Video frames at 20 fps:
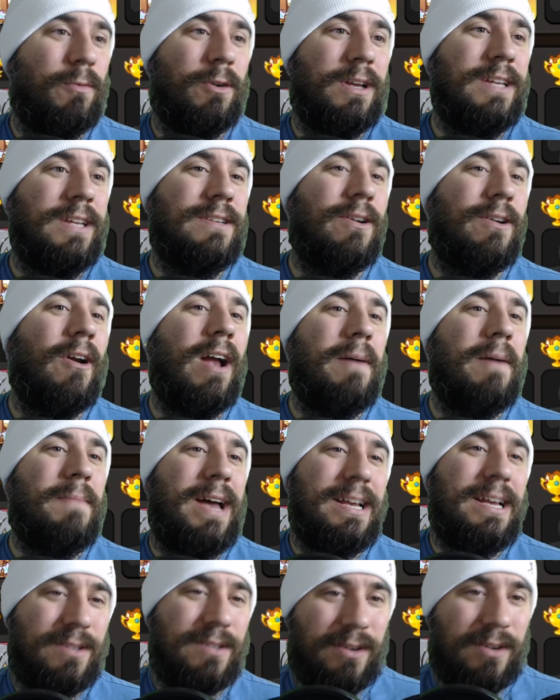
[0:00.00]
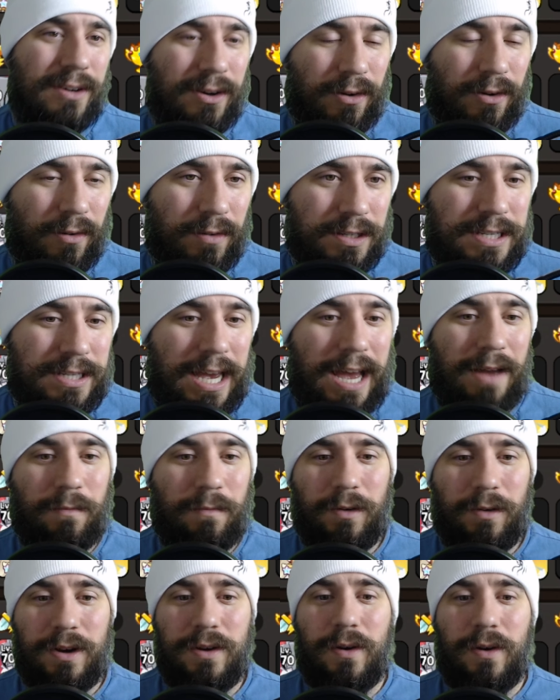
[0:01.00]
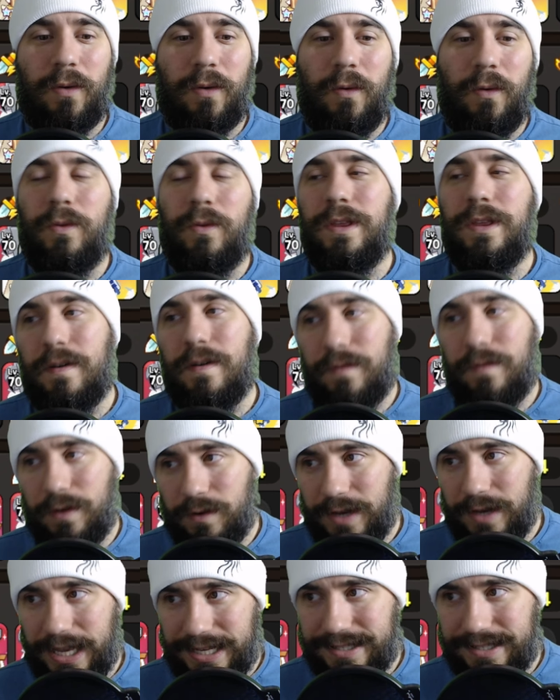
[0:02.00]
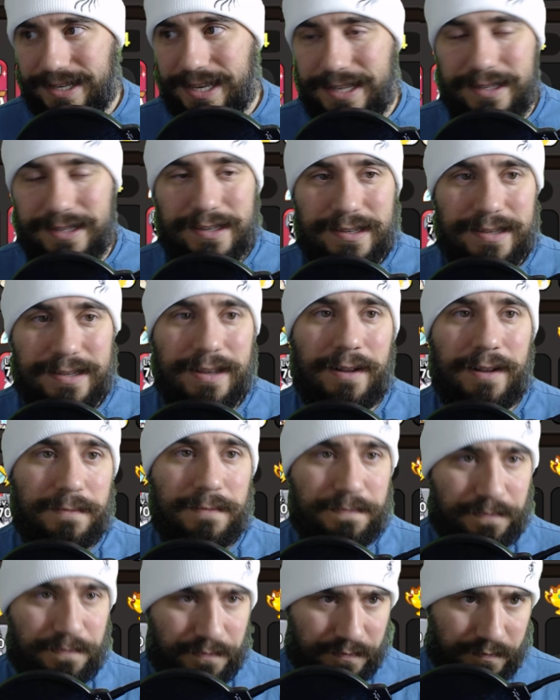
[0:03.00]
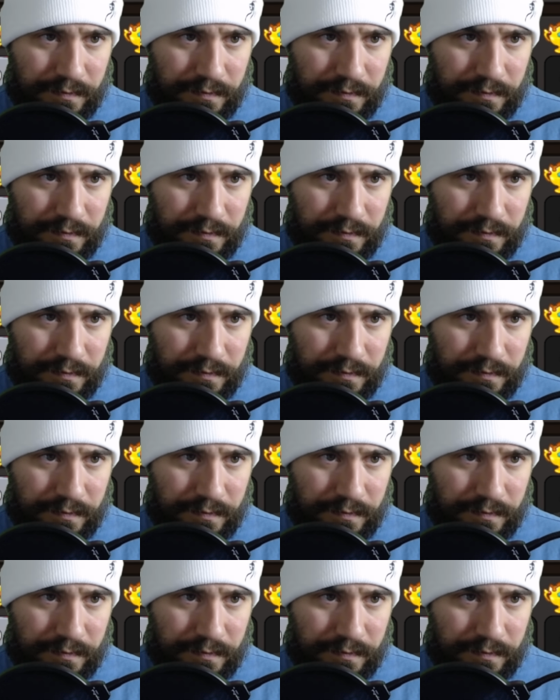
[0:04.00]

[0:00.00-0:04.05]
We'll get to Grandmaster here over time. We are only a few days in still.